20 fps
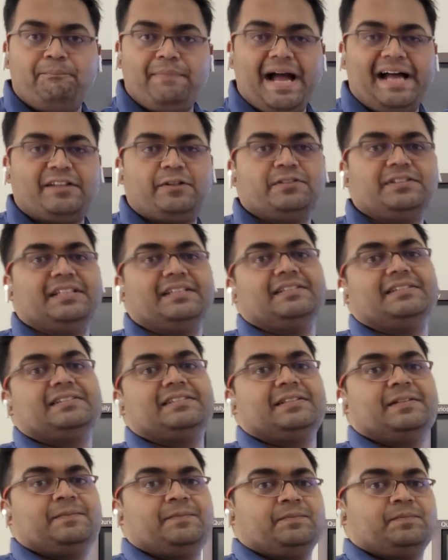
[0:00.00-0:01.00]
pathogens.
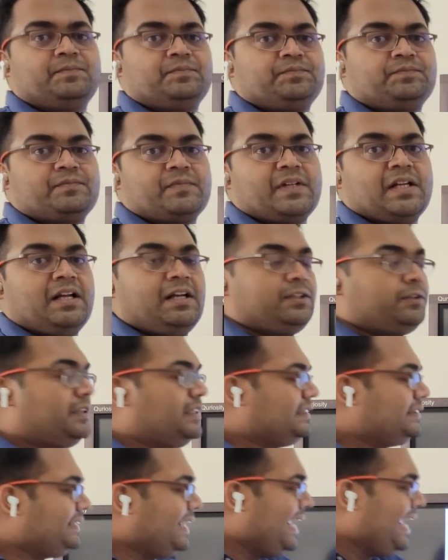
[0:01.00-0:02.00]

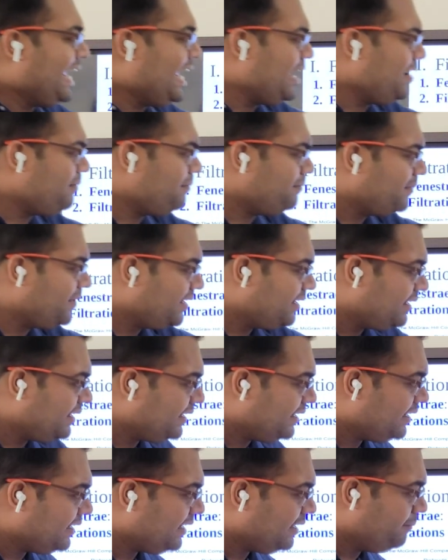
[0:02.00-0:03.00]
The same
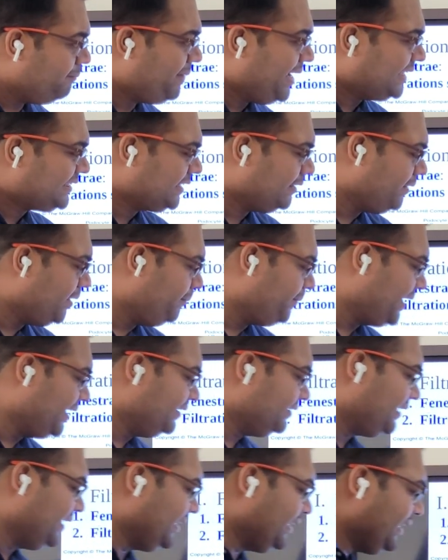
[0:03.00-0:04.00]
basal
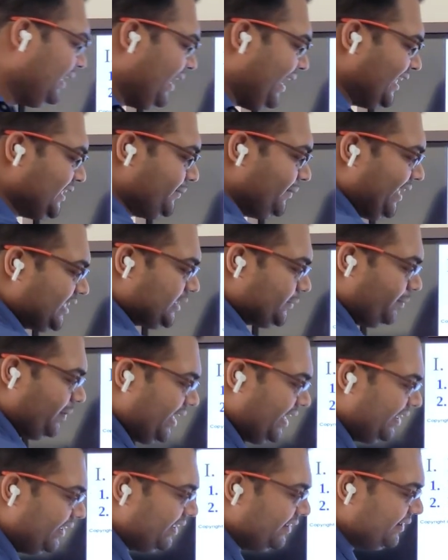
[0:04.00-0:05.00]
membrane thing has been
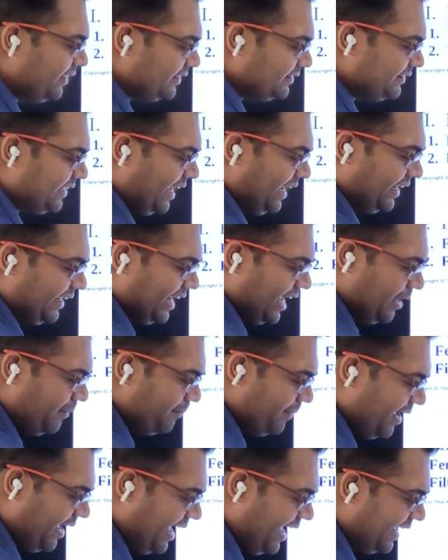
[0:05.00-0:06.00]
explained in this
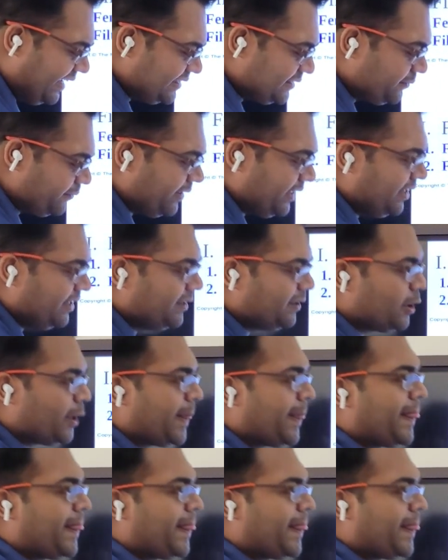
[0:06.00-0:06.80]
diagram as well.